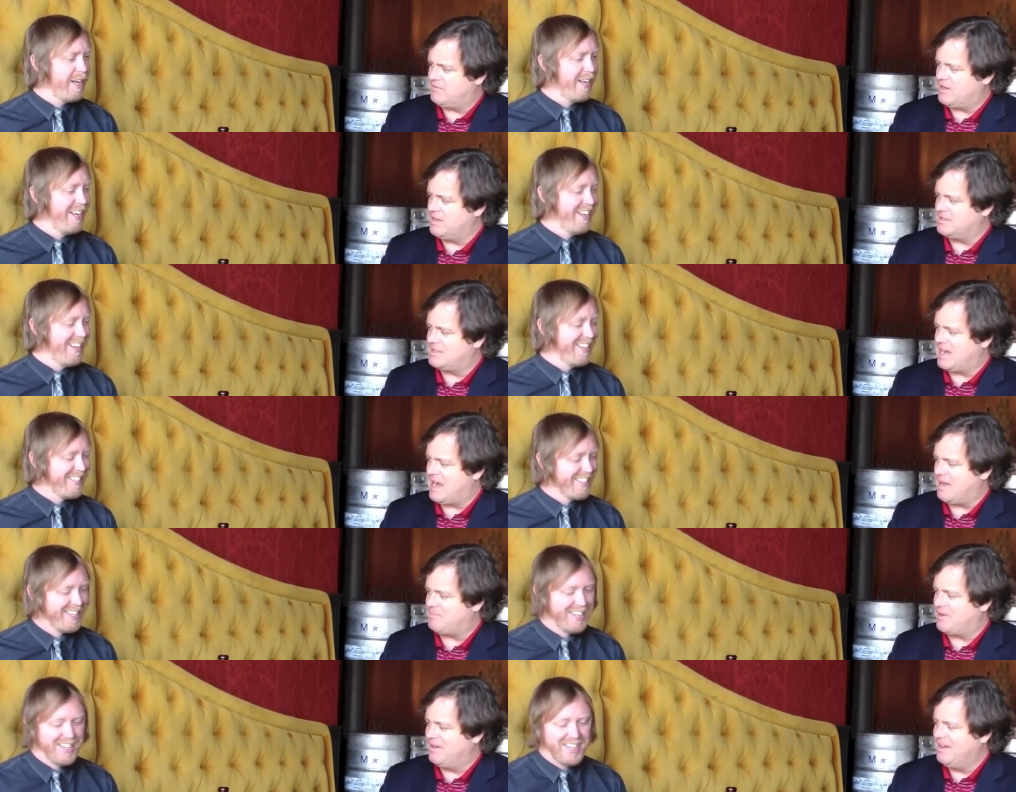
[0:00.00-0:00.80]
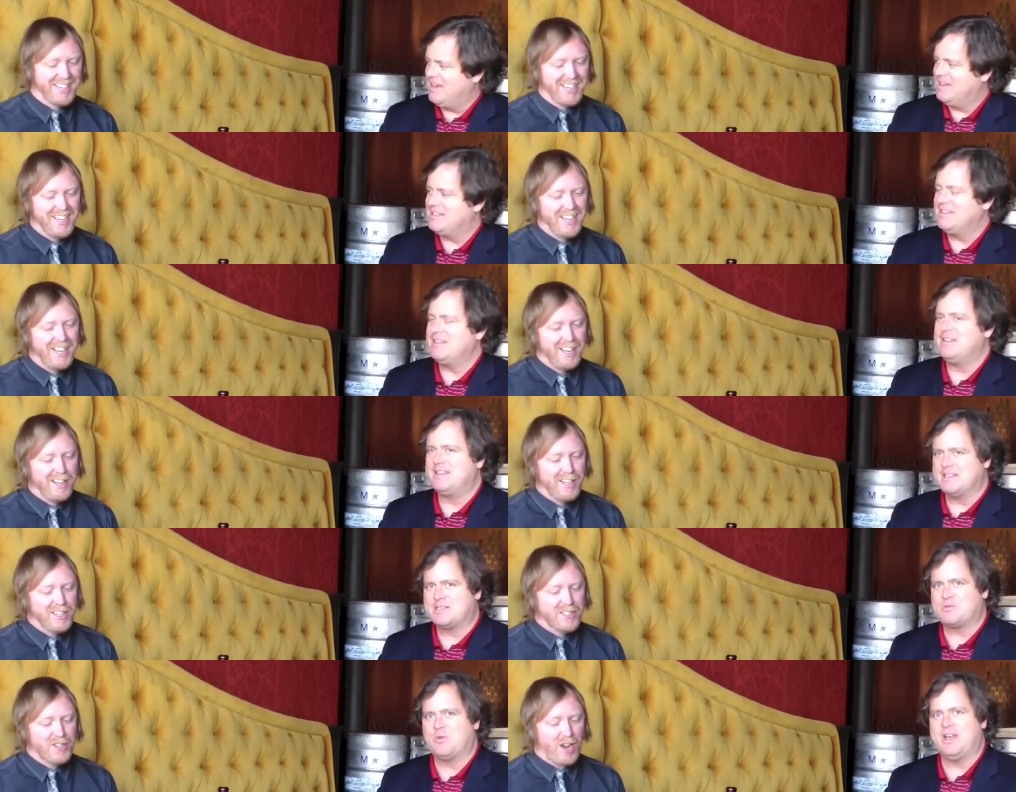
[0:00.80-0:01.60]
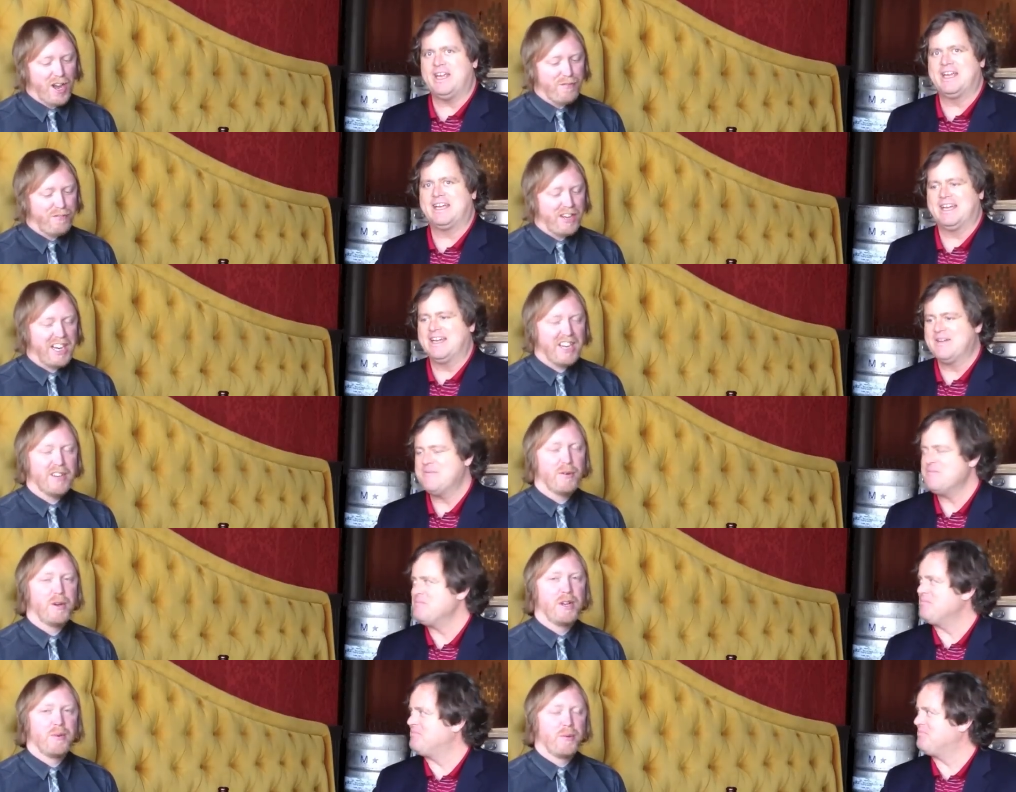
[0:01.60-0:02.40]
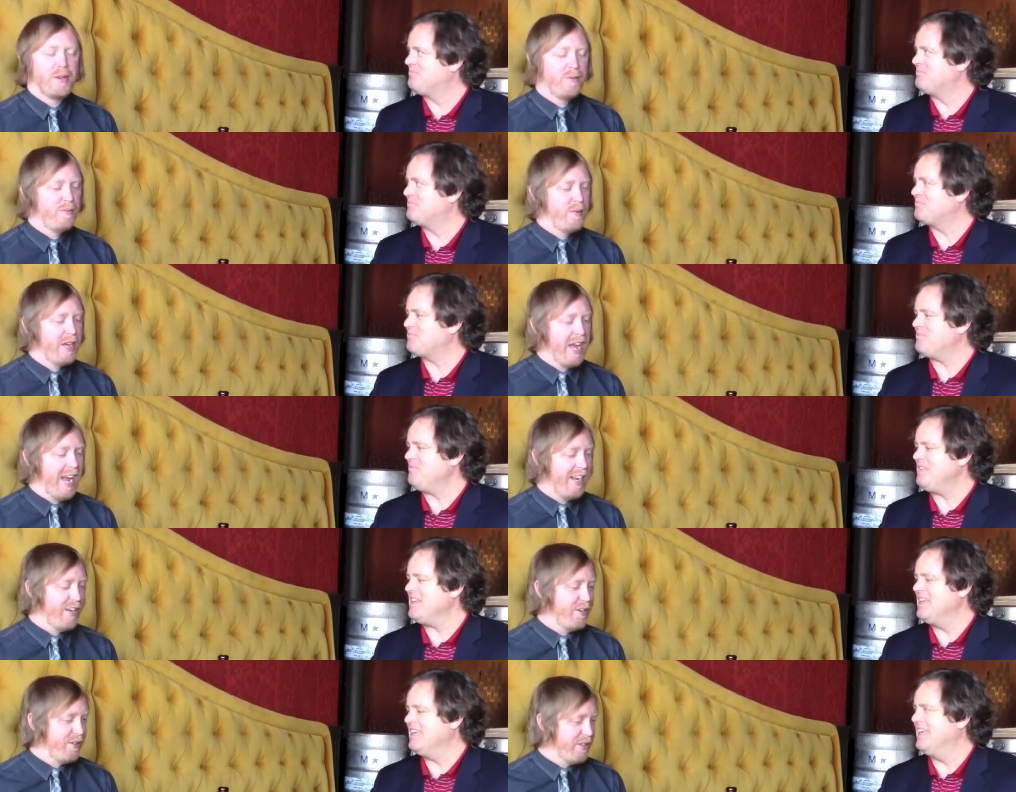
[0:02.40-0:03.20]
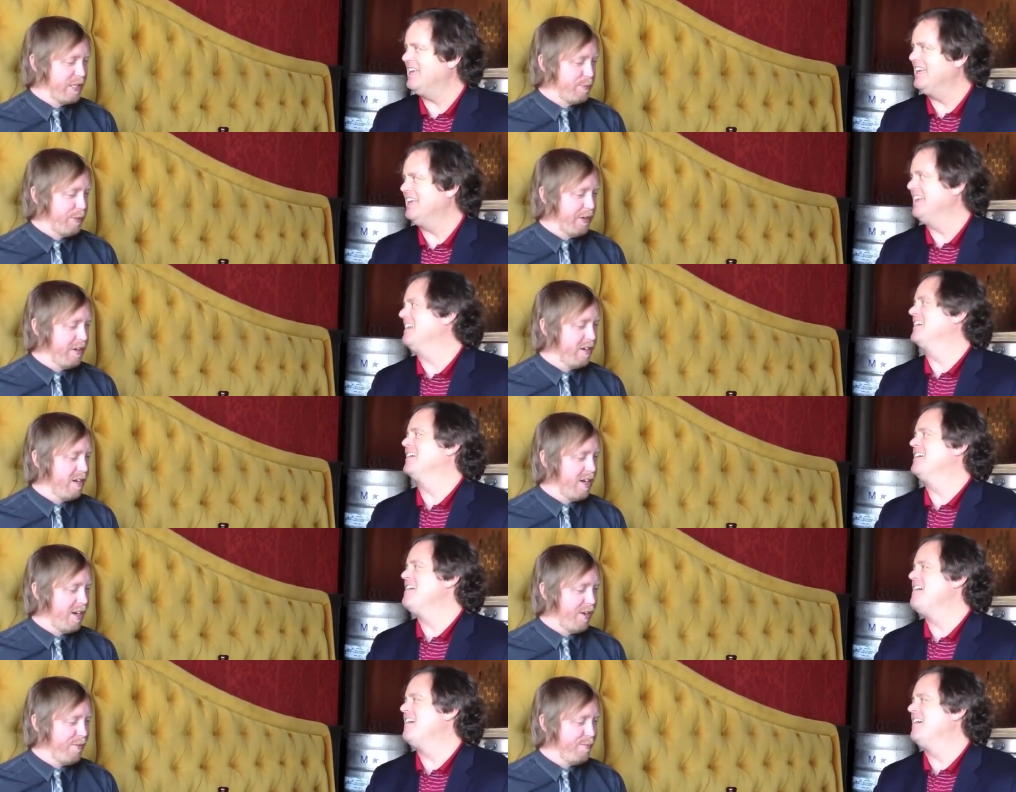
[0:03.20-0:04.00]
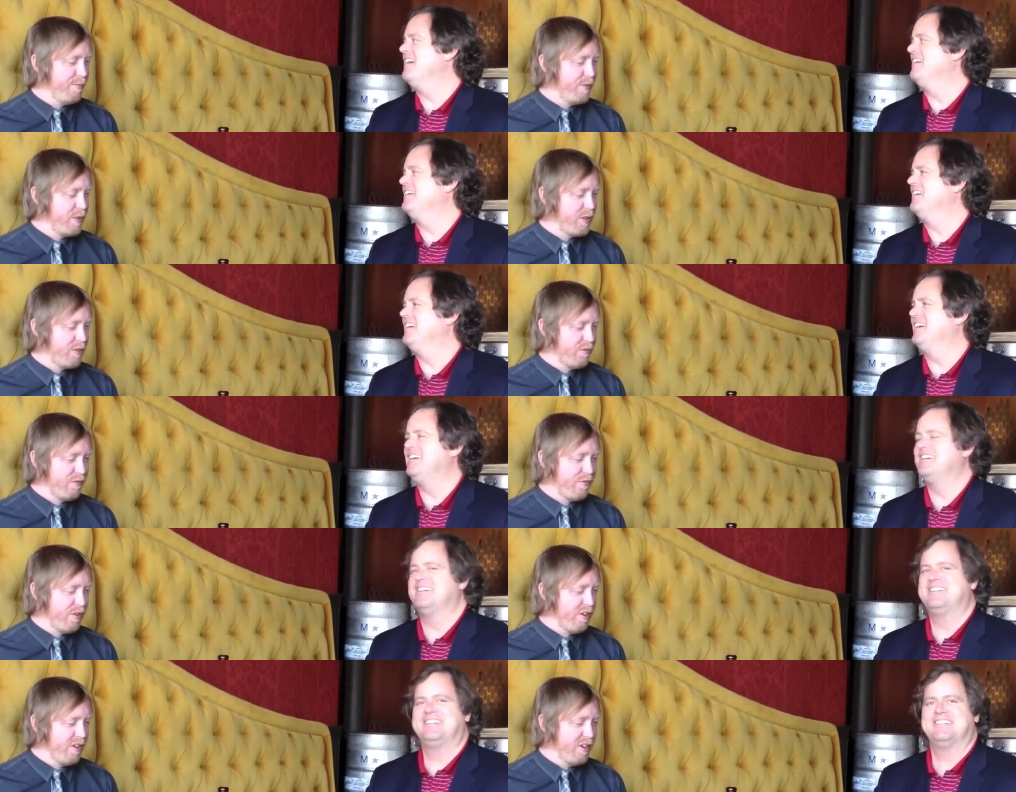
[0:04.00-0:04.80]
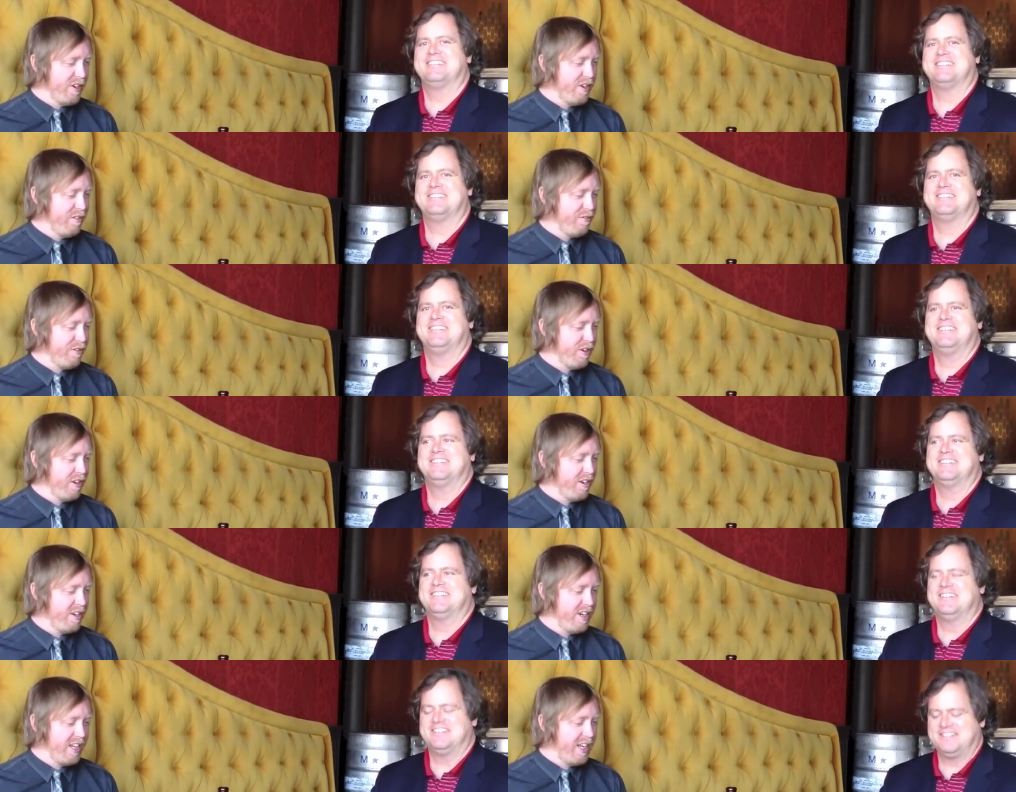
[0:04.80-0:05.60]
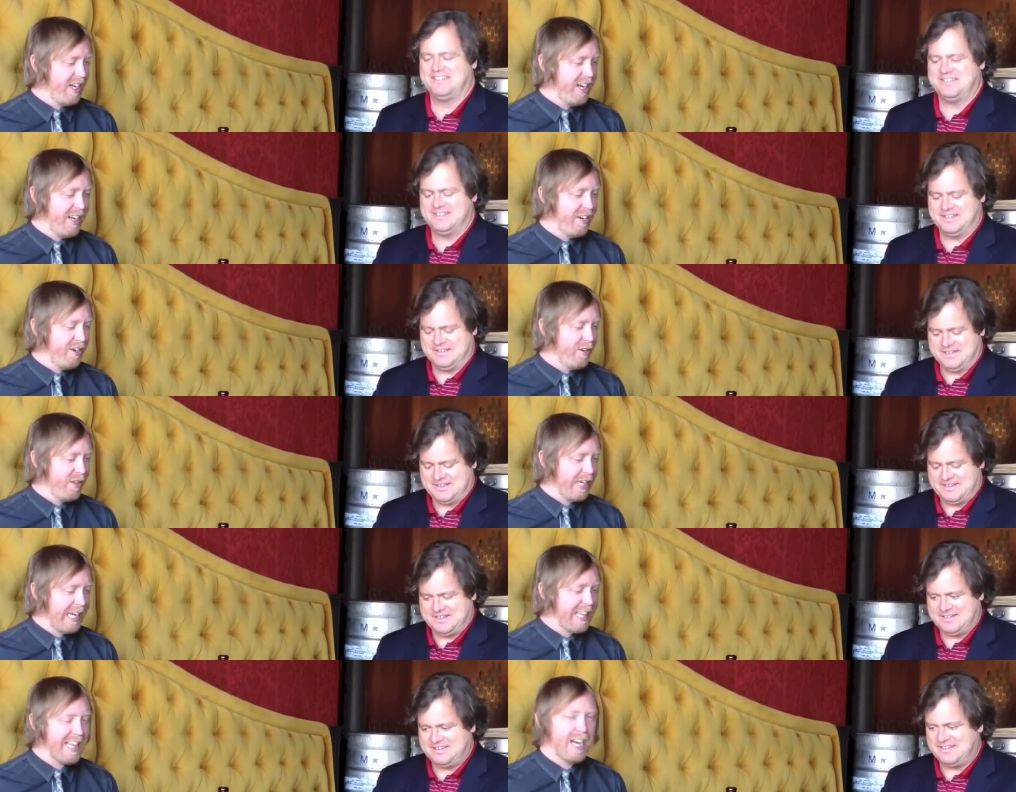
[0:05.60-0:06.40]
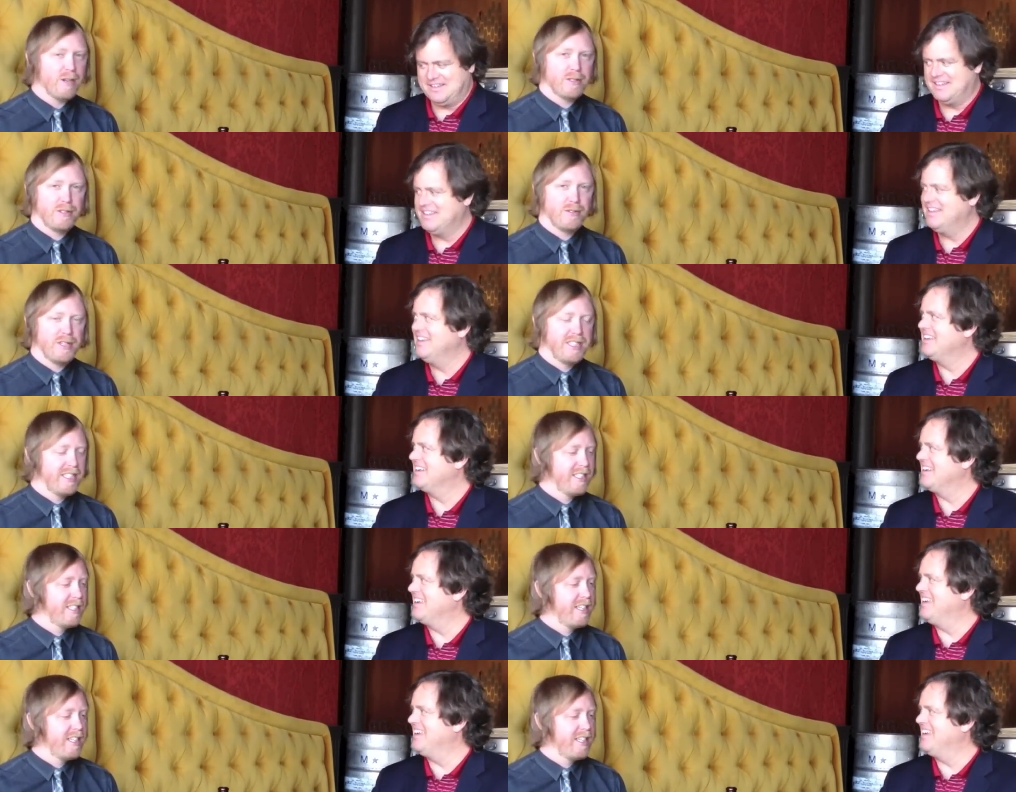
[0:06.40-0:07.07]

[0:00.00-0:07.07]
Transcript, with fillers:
Speaker 1: on tap
Speaker 2: this so week? So I figured it, we, we had to do this beer um, to, for, for, I don't know, like a thousand reasons.